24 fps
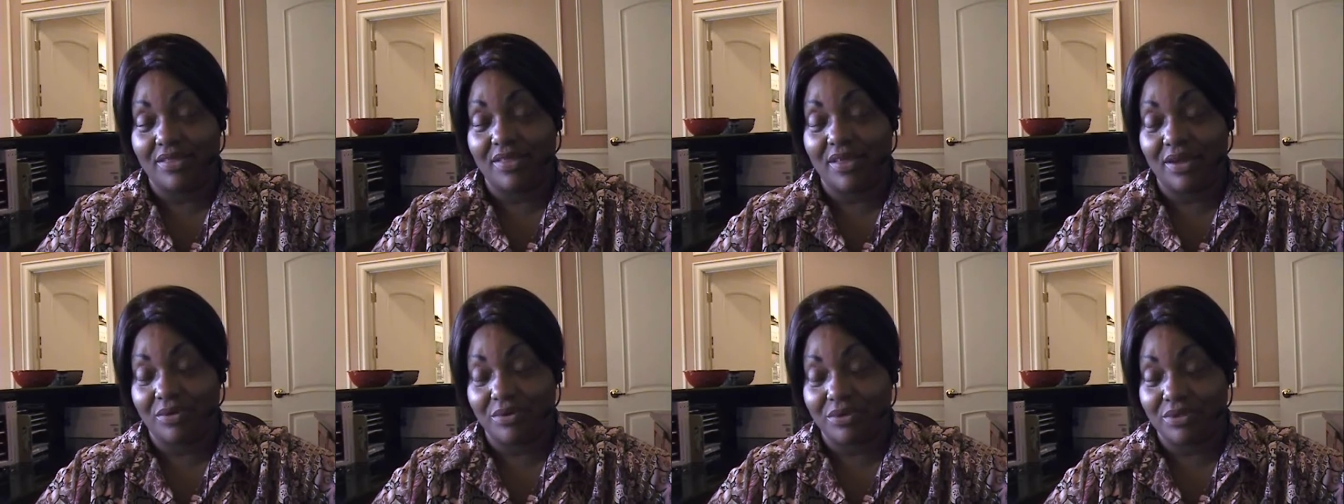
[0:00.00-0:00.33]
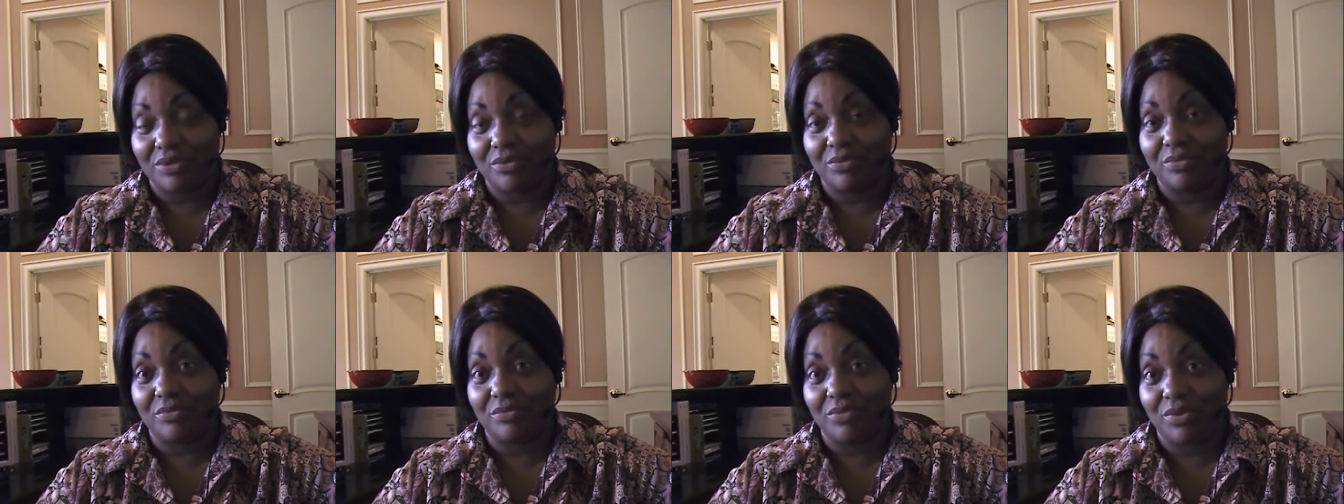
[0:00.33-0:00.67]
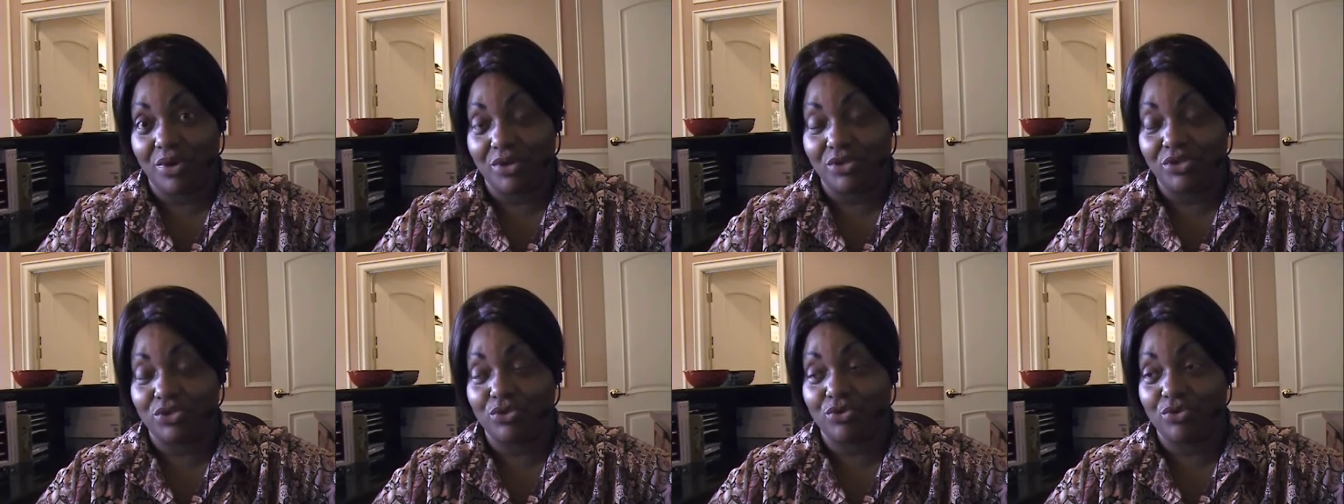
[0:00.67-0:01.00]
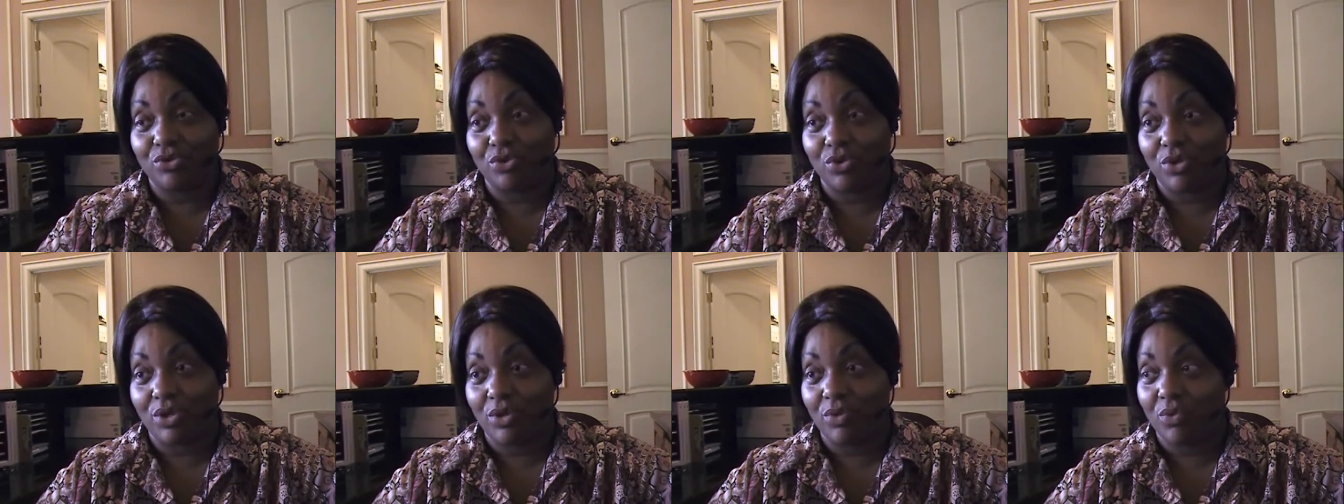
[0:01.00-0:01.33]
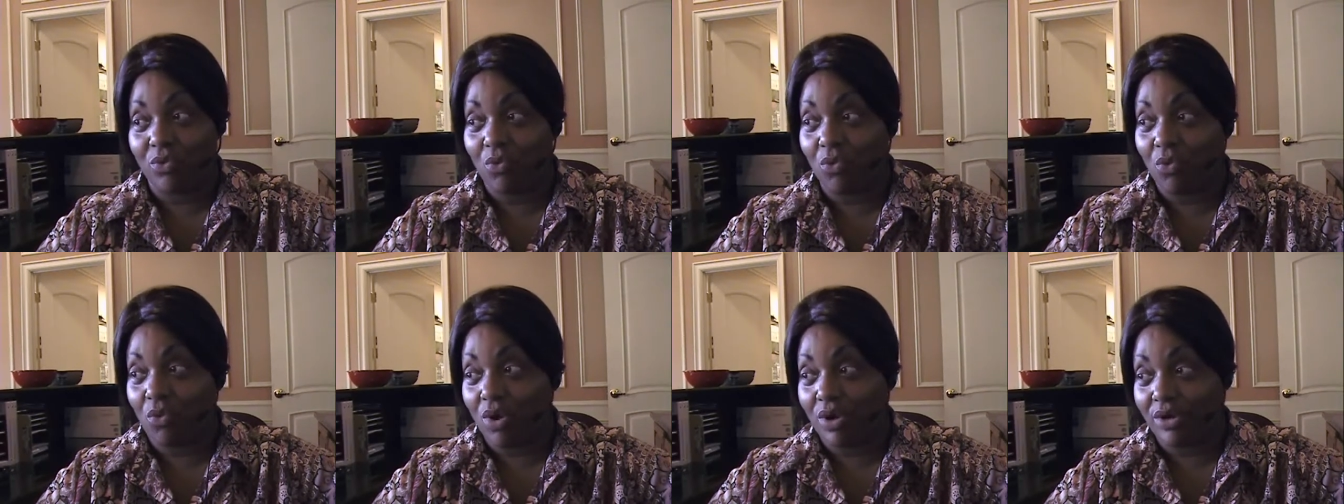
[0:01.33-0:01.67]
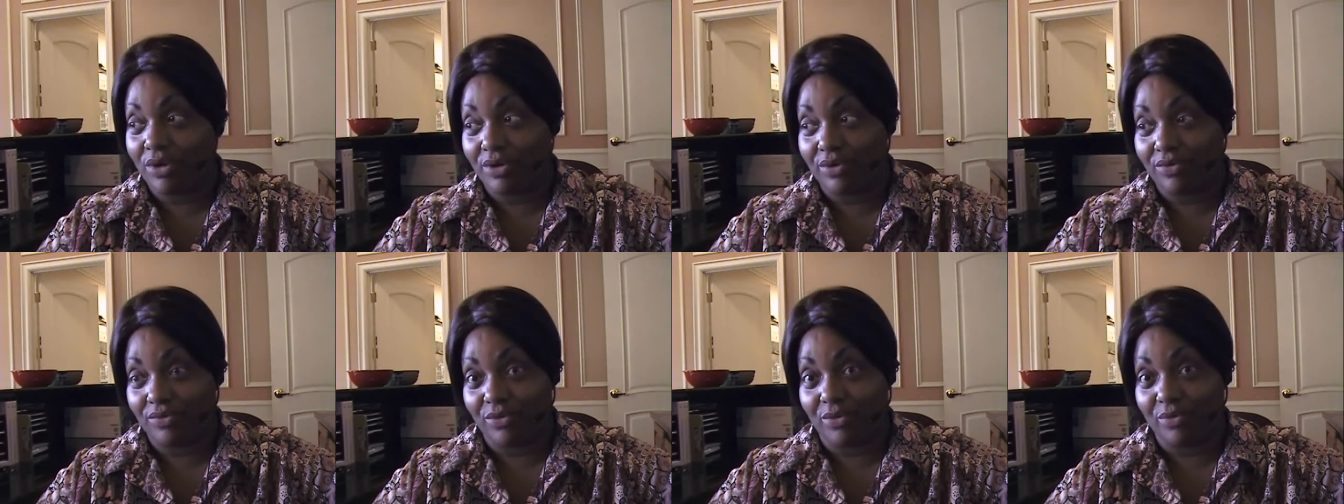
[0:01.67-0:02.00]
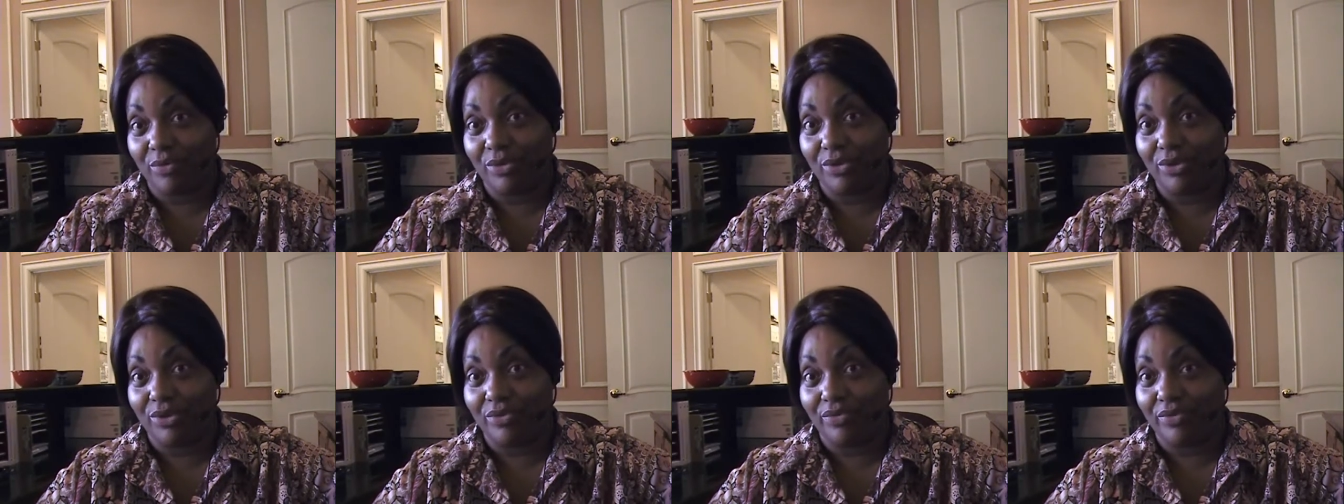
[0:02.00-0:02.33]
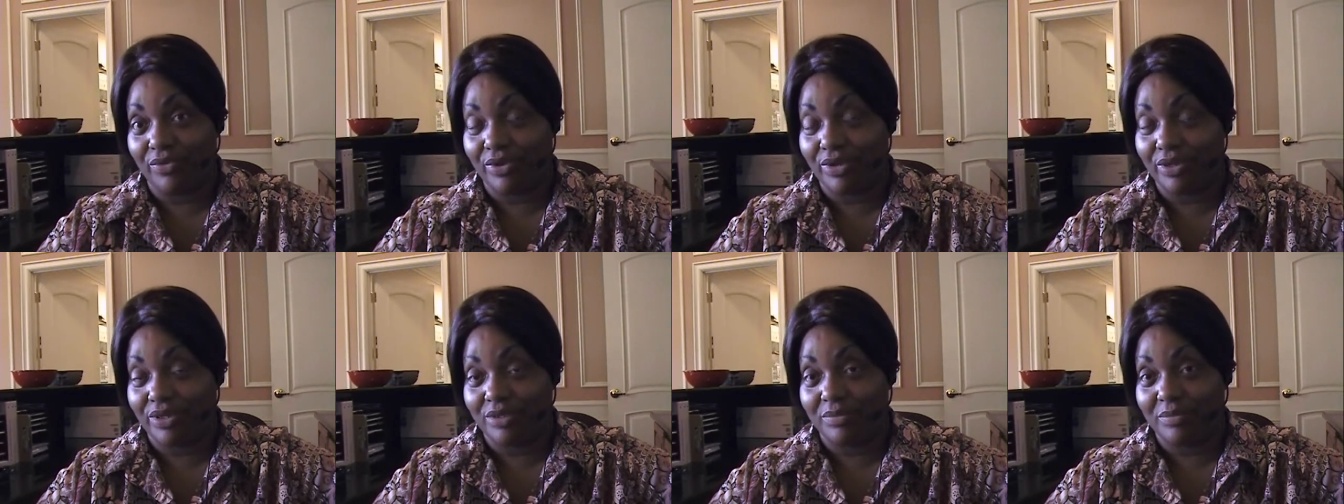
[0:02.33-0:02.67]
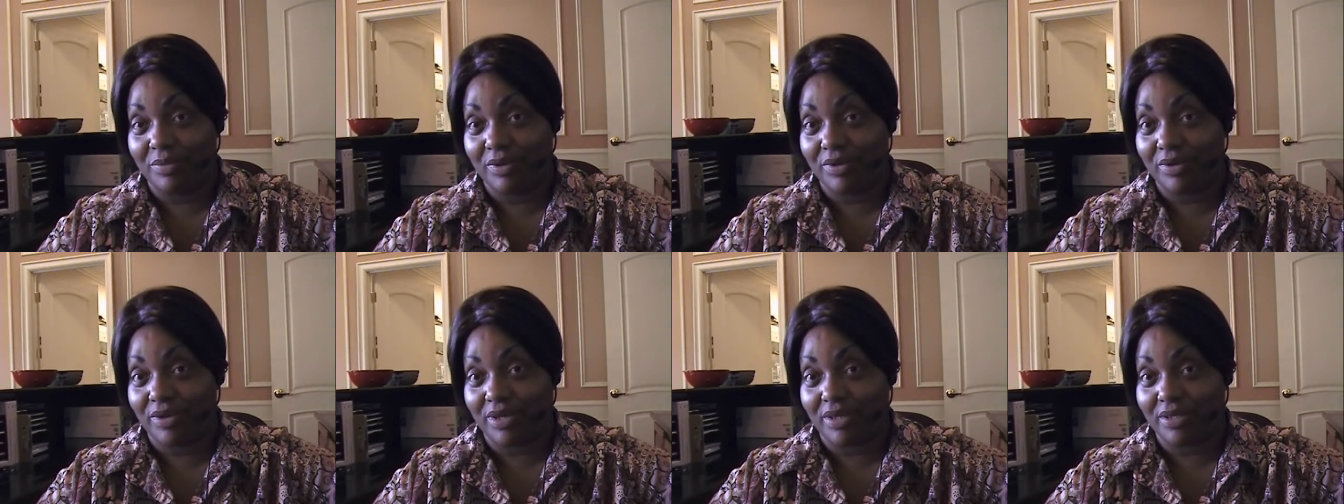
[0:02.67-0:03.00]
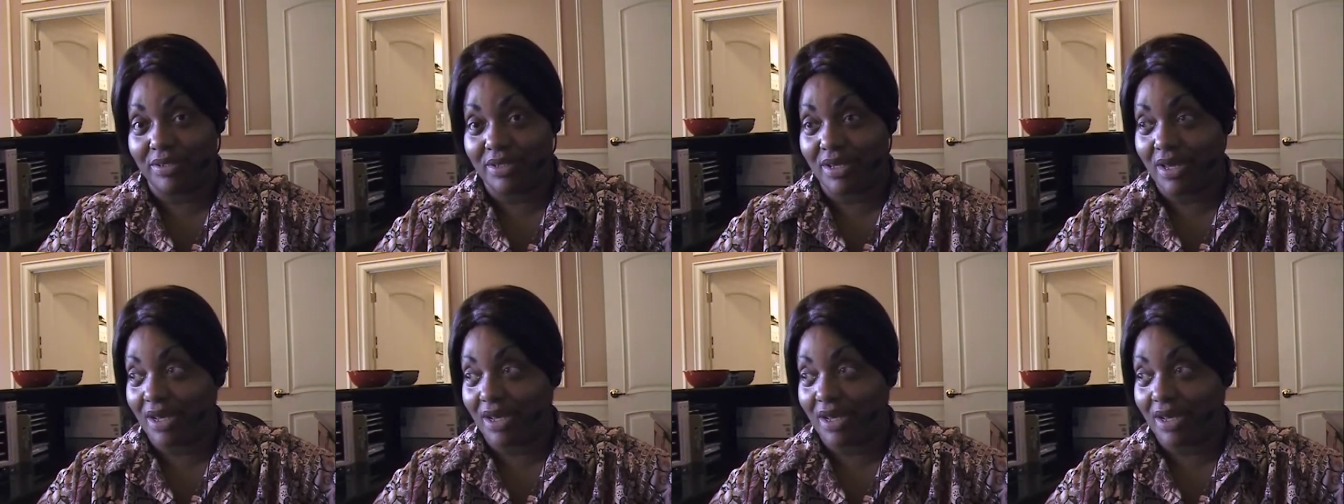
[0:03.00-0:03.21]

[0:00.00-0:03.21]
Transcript: That was a, a truly wonderful, beautiful experience.